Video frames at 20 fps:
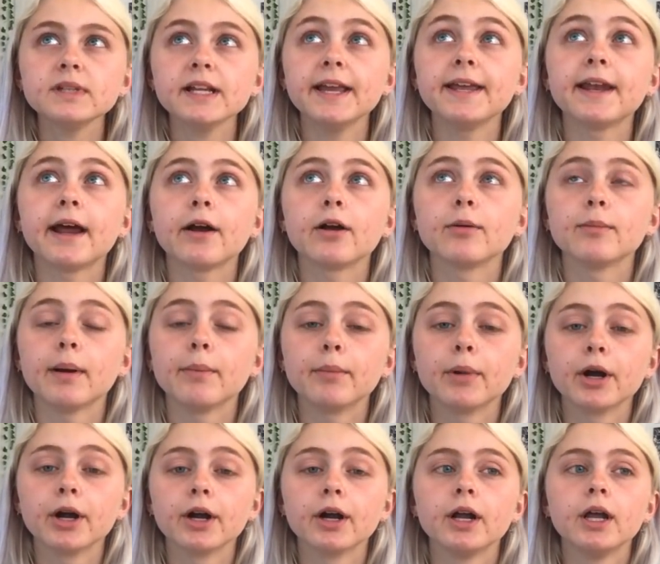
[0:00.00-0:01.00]
and I
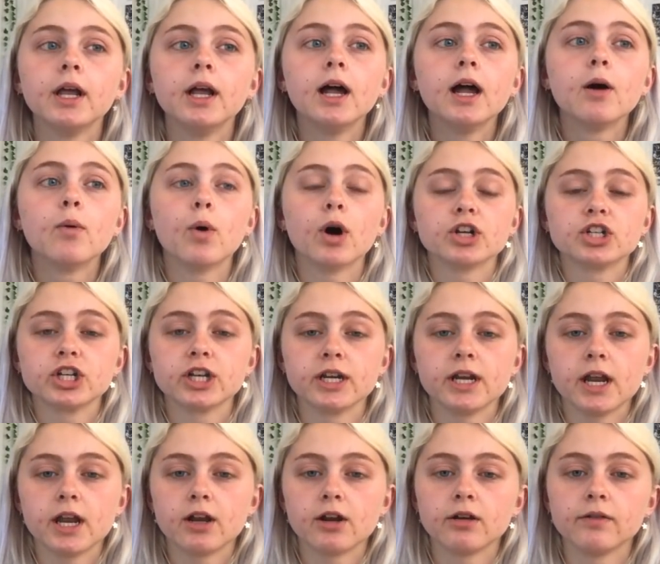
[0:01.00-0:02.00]
remember watching an
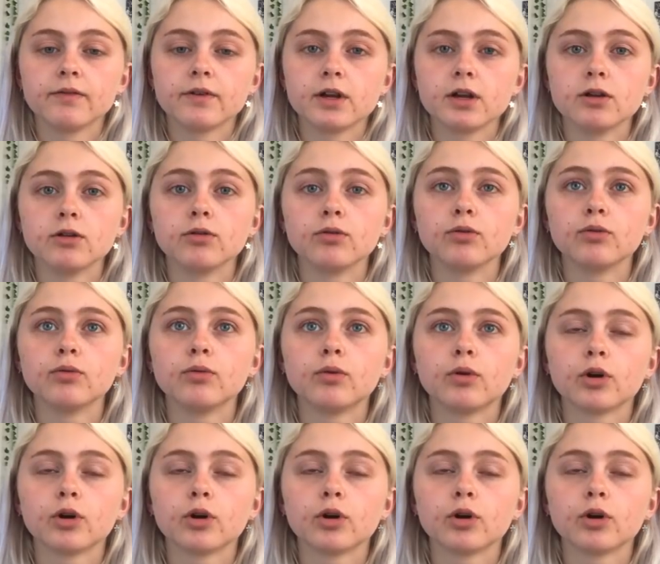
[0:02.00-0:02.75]
interview